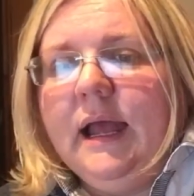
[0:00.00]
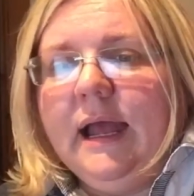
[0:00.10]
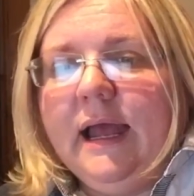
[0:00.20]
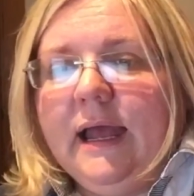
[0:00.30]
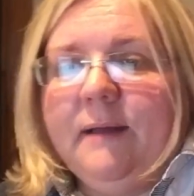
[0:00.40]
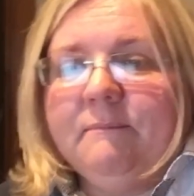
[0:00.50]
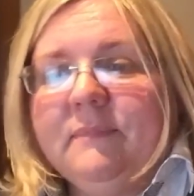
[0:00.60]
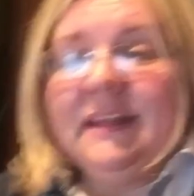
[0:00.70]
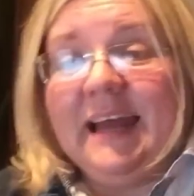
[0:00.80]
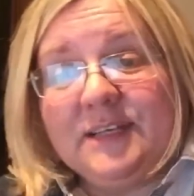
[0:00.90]

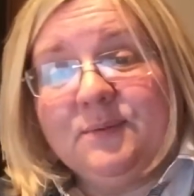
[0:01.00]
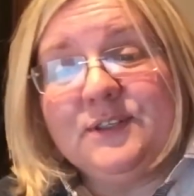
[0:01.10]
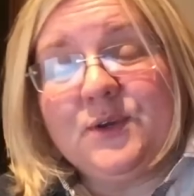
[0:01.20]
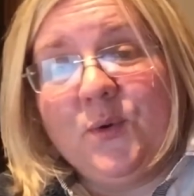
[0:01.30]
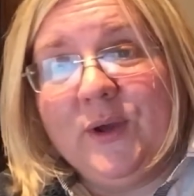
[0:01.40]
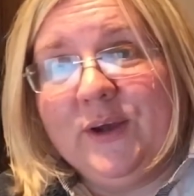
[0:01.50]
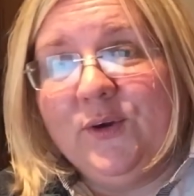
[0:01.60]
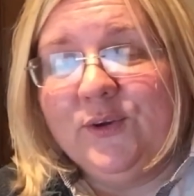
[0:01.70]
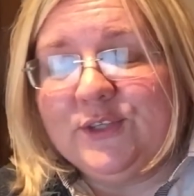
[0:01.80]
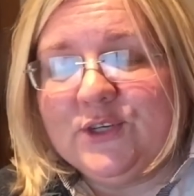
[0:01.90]
The next one is going on.